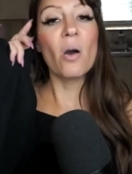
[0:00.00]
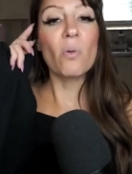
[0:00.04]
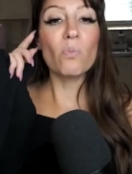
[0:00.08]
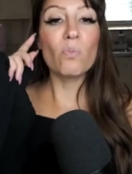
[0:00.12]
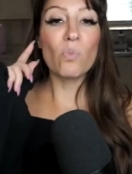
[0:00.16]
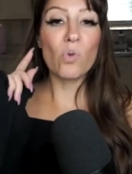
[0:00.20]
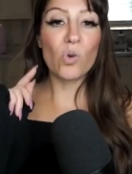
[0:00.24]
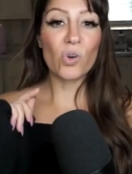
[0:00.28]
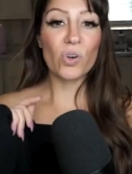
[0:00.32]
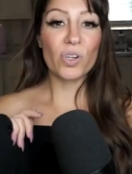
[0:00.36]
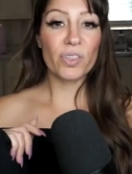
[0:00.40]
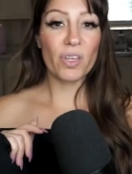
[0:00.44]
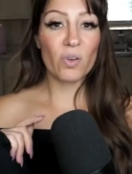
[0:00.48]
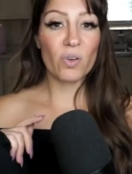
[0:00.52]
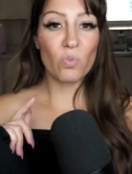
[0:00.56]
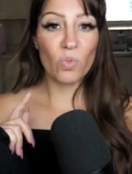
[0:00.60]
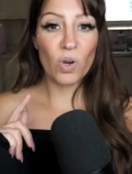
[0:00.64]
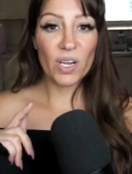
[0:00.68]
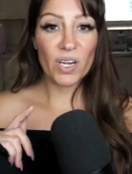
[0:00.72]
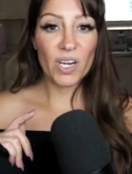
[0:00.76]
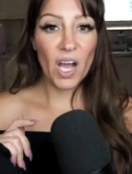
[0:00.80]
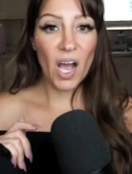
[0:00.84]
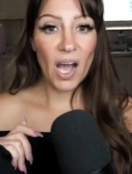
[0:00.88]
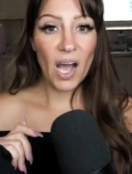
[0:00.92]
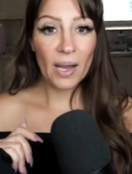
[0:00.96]
more than
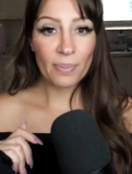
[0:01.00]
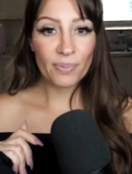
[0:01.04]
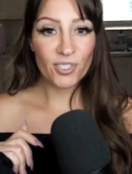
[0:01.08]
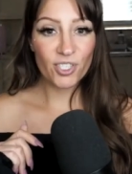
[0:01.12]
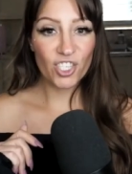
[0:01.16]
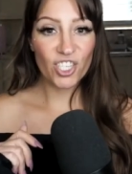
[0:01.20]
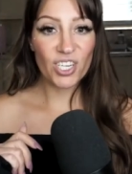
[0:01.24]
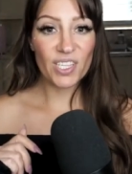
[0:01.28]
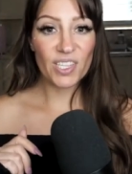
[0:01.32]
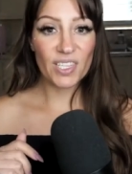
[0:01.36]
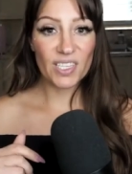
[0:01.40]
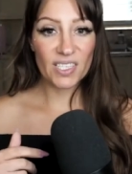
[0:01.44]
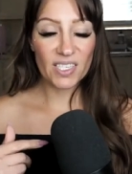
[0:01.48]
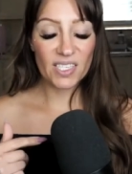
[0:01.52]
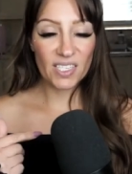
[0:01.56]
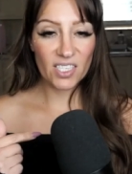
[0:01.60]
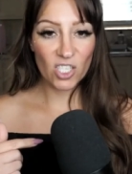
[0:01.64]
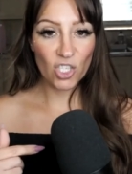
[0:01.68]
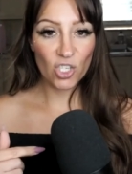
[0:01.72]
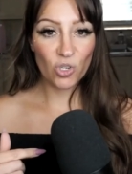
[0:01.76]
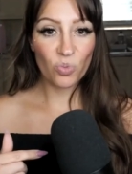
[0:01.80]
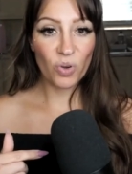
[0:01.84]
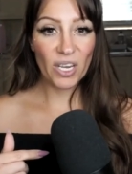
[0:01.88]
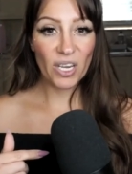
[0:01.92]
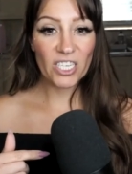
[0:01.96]
one option in this
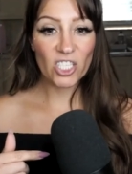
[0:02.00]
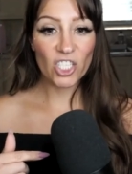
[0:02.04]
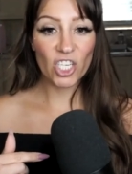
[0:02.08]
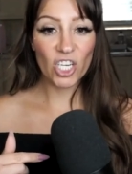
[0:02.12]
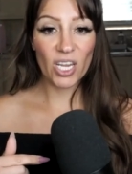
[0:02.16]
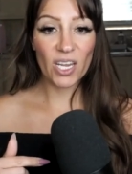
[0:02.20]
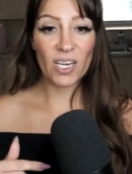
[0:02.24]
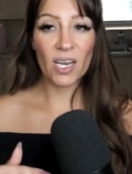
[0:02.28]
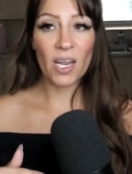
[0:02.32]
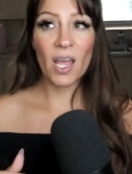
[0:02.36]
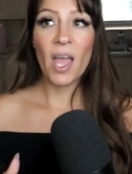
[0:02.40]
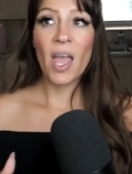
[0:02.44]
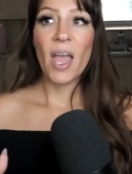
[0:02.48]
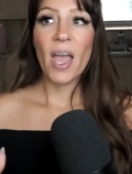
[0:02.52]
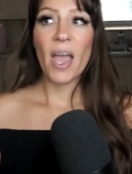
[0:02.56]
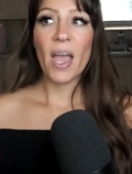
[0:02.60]
situation.